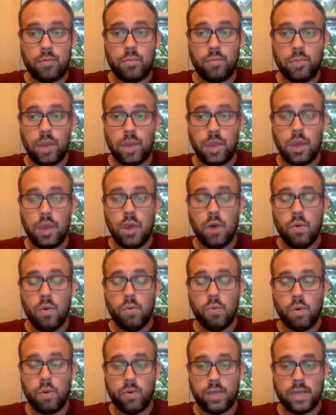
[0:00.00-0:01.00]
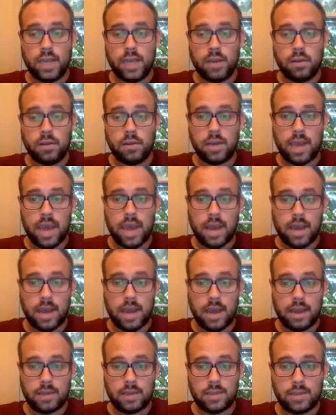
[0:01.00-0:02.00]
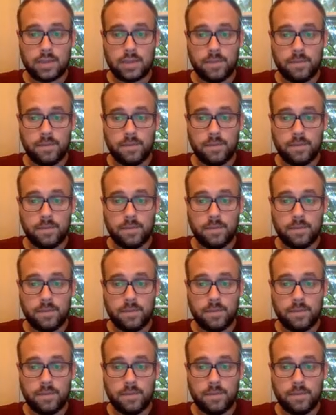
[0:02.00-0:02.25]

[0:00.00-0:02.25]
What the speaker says: be what we take a look at next.